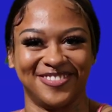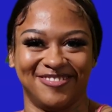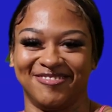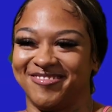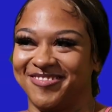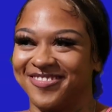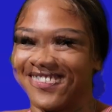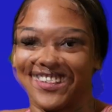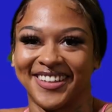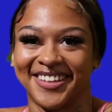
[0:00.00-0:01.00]
Did you meet
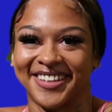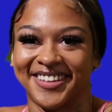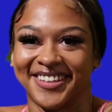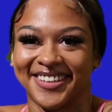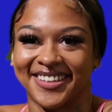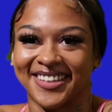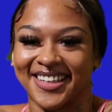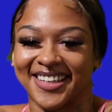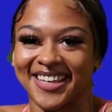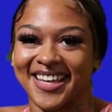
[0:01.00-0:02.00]
Blue like before
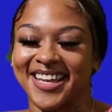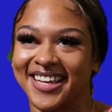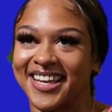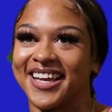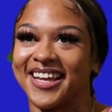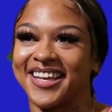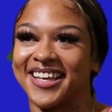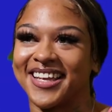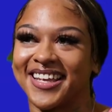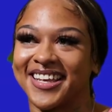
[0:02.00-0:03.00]
the show, or just
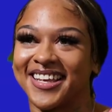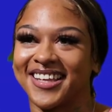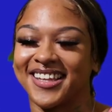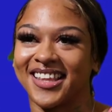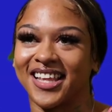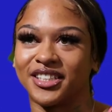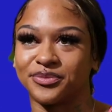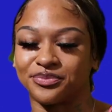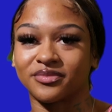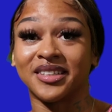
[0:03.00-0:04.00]
like when you
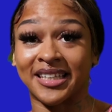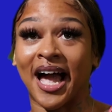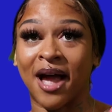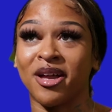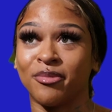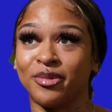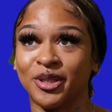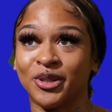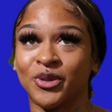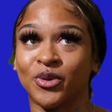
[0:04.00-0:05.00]
came to the house? I met
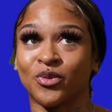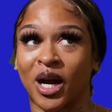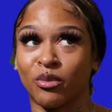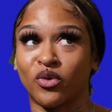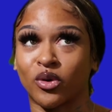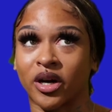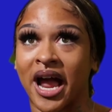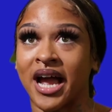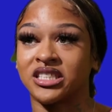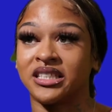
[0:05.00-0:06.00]
Blue right before I
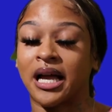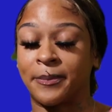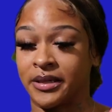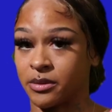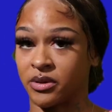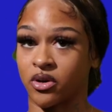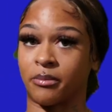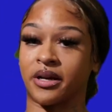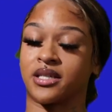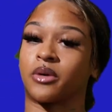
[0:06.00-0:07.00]
actually got picked to be on,
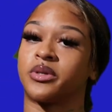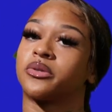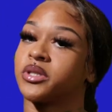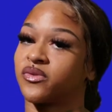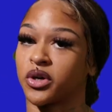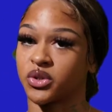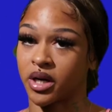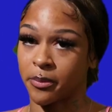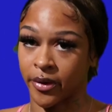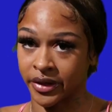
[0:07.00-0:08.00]
because I went to his
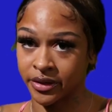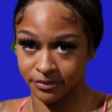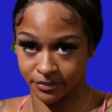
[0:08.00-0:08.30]
420 party.